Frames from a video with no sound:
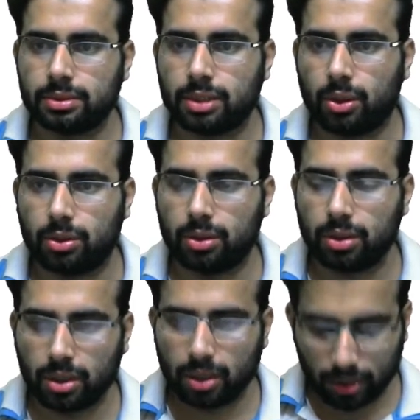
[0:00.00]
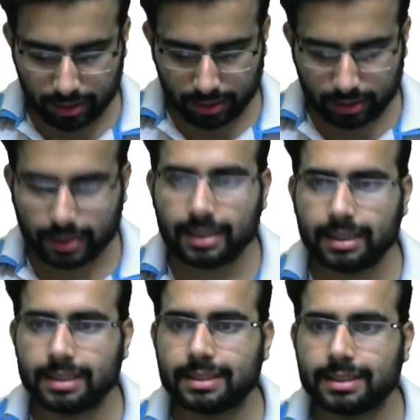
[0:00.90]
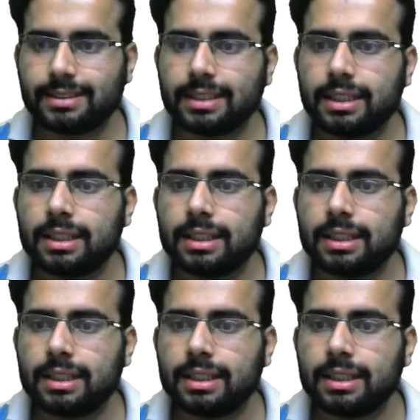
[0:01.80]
Now the thing is,